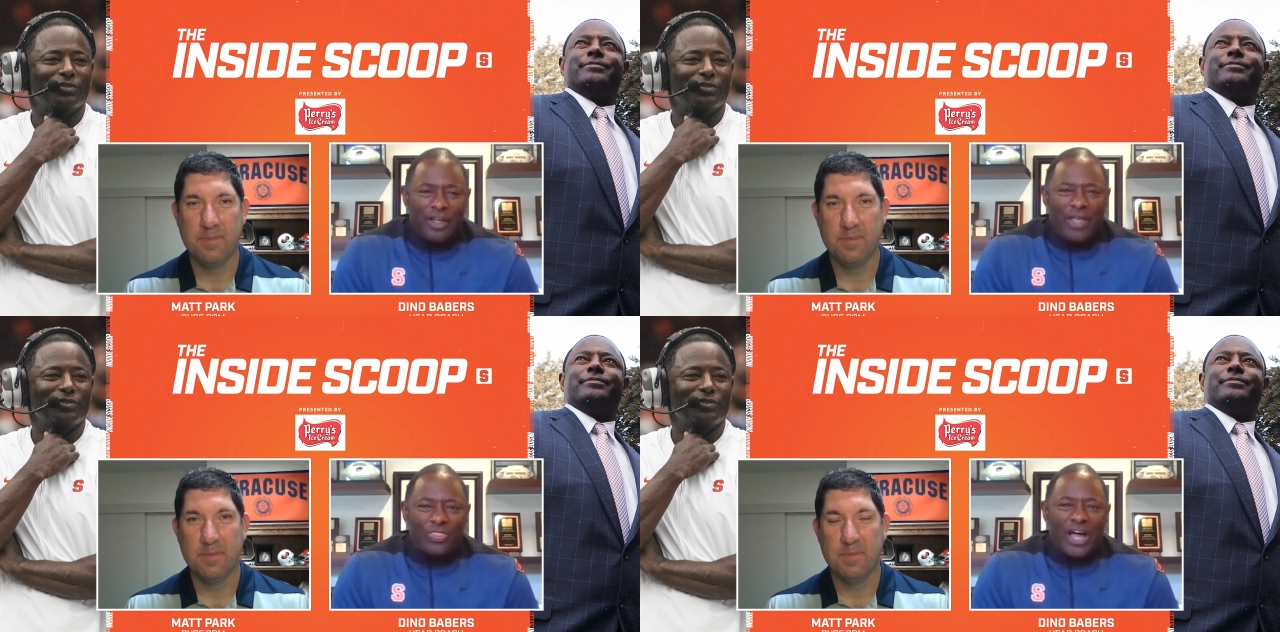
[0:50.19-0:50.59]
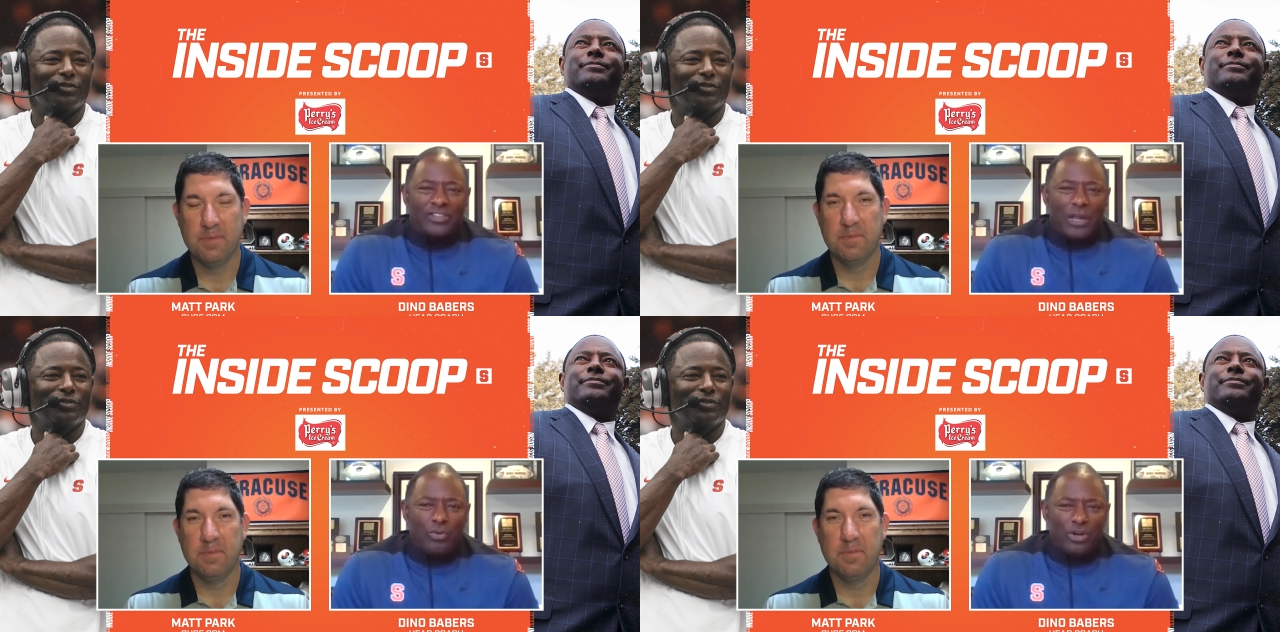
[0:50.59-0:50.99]
Speaker 1: I
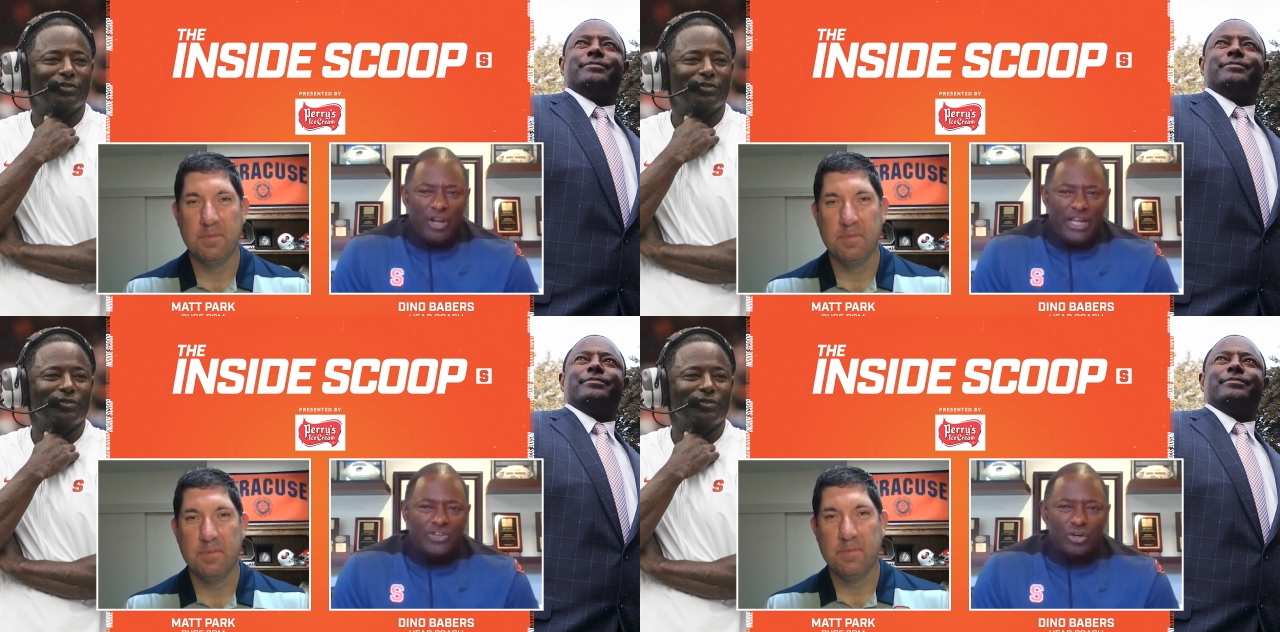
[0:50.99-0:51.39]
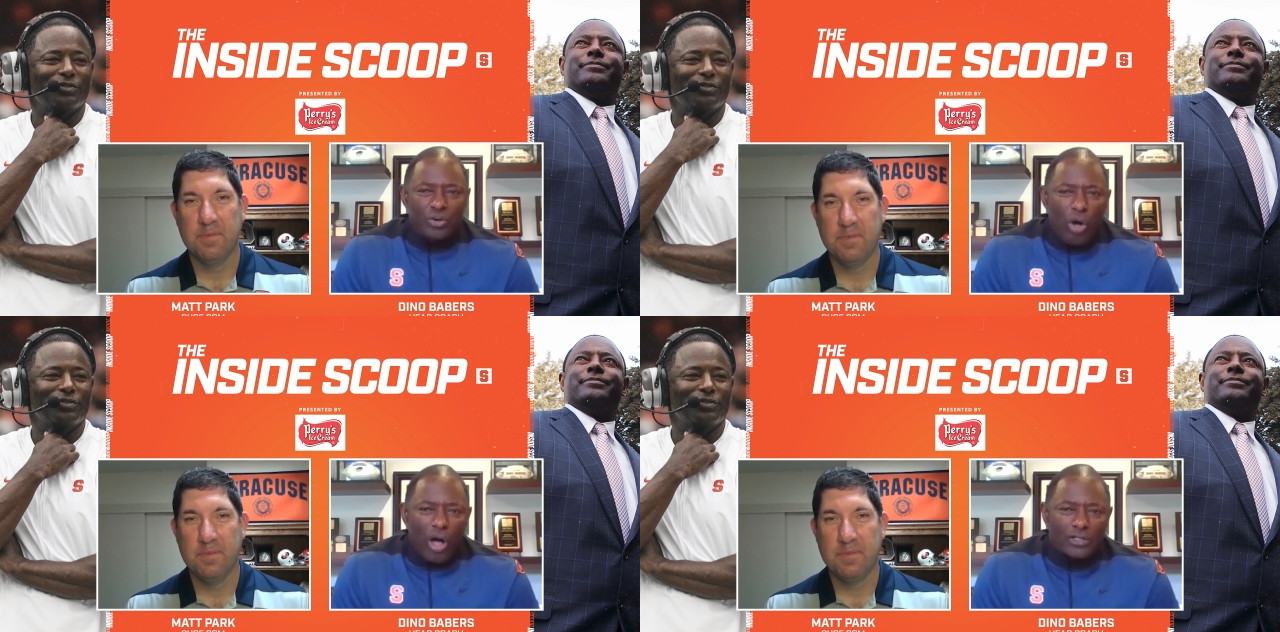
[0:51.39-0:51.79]
thought they were nature
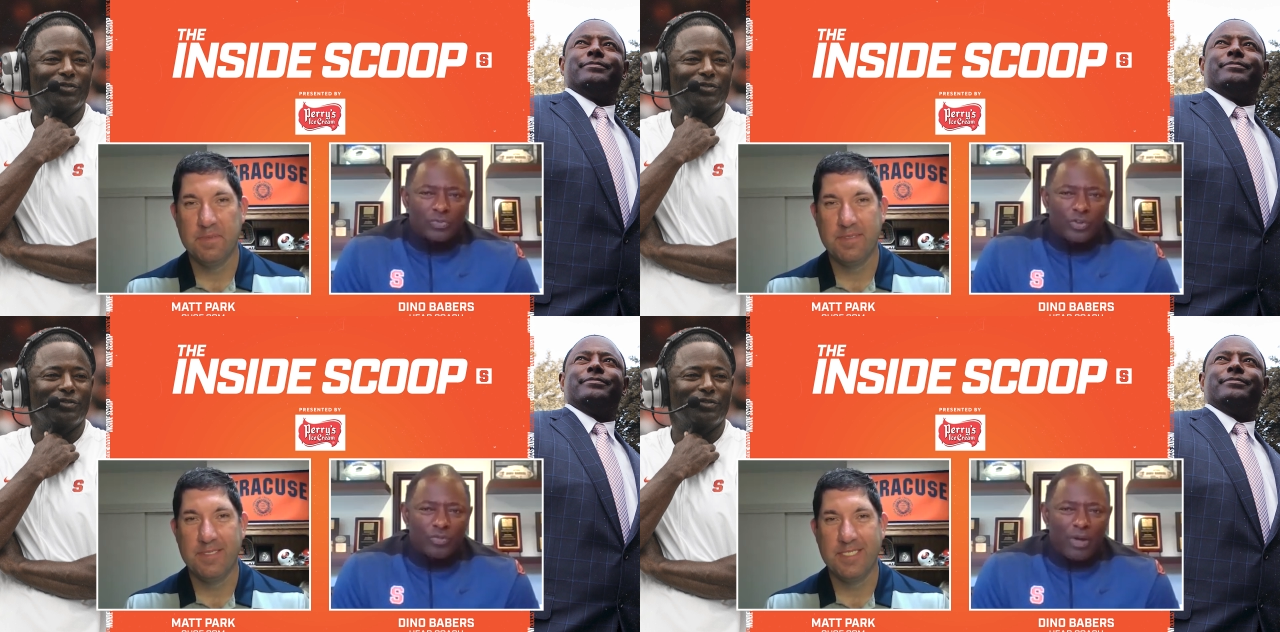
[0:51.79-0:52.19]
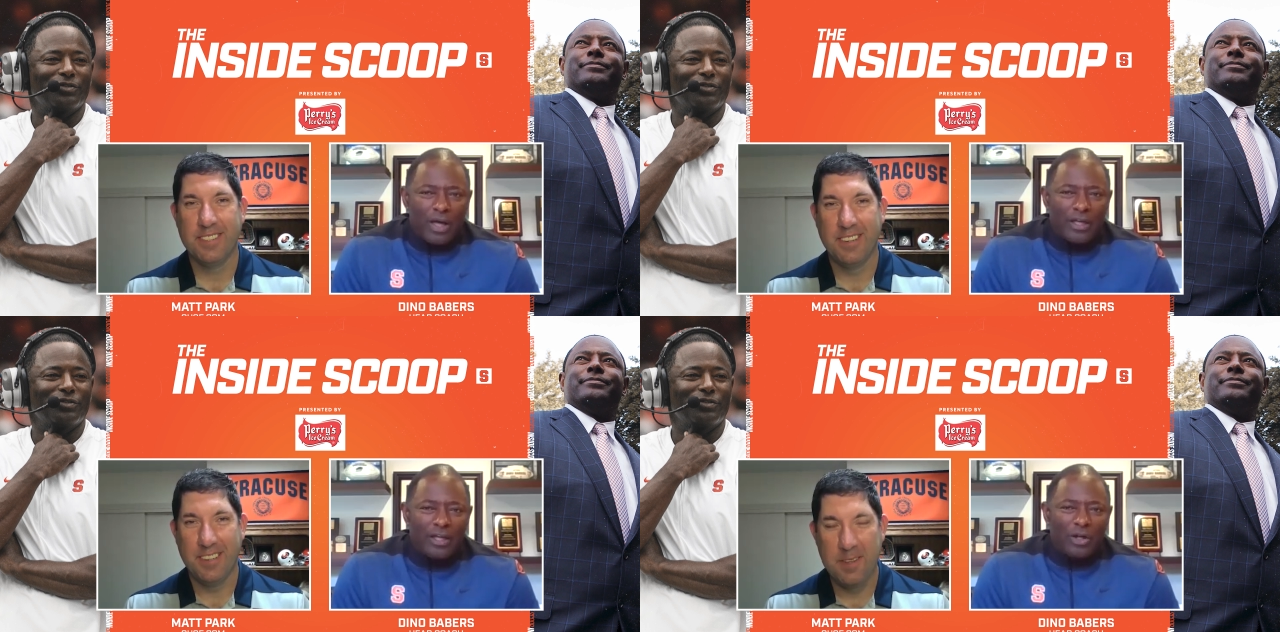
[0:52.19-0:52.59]
walks with
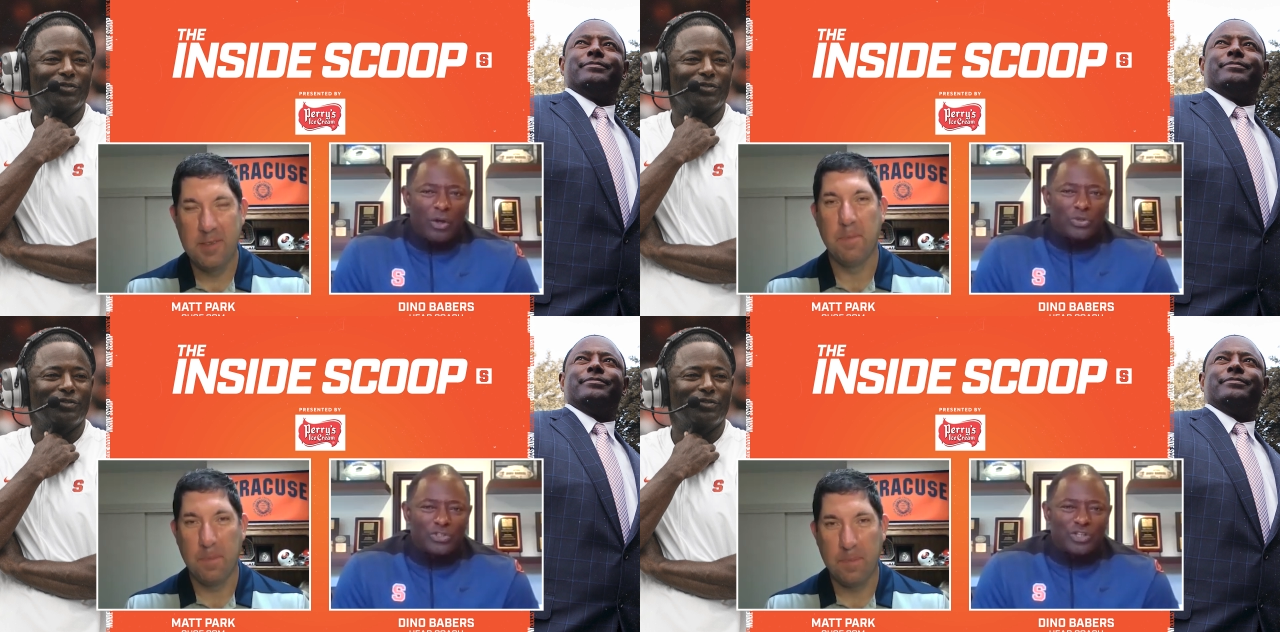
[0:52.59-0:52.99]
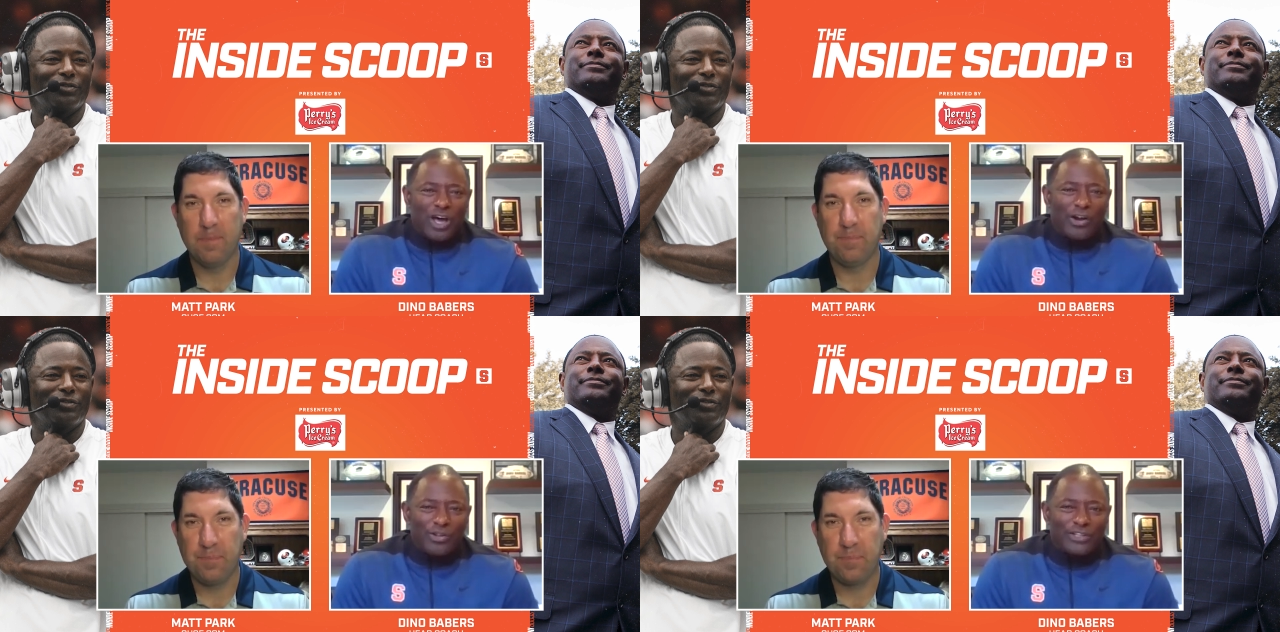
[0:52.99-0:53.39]
my uh, oldest
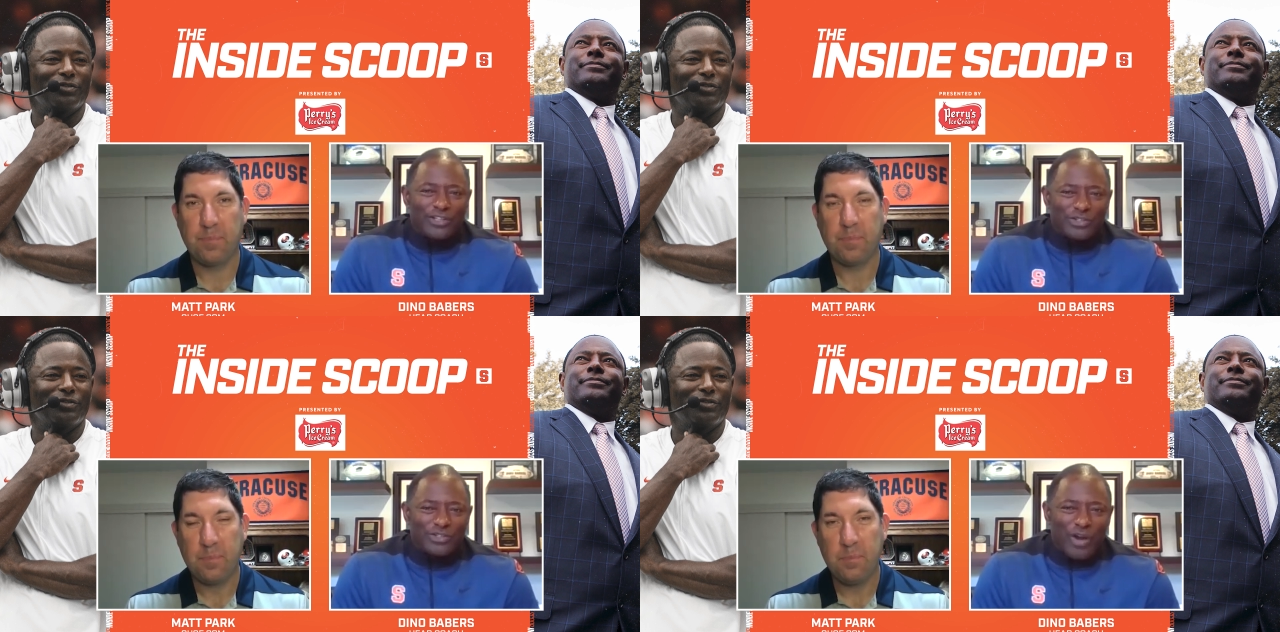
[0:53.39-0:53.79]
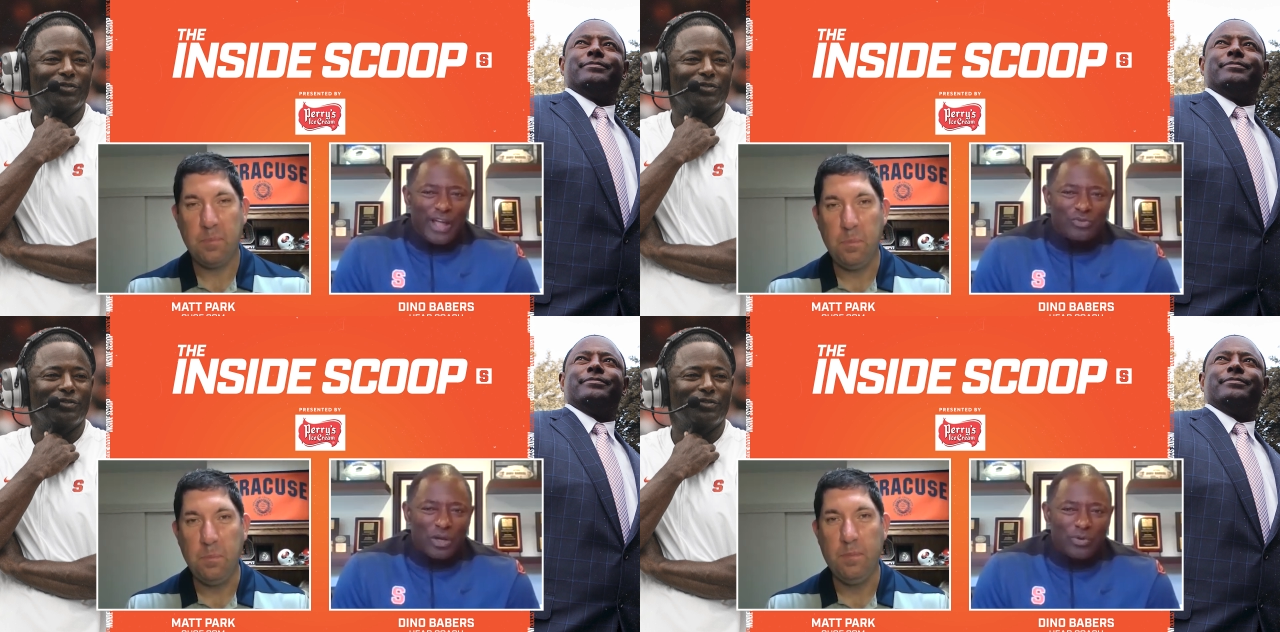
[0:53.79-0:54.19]
daughter that just
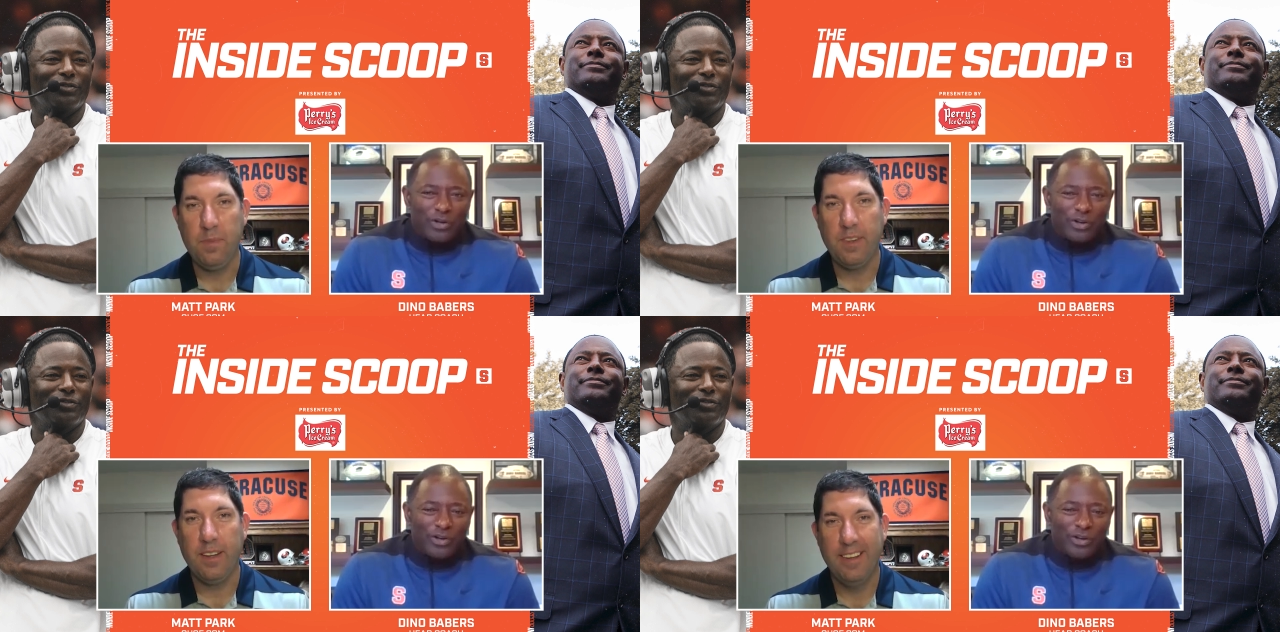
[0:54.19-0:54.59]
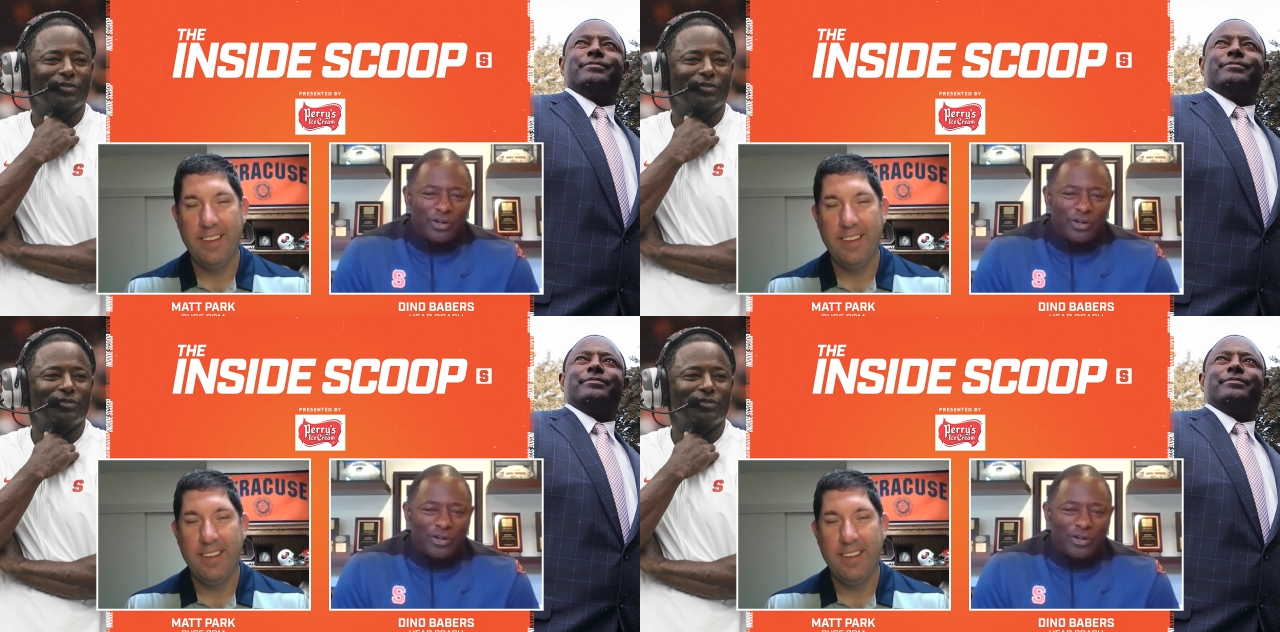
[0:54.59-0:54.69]
graduated with her,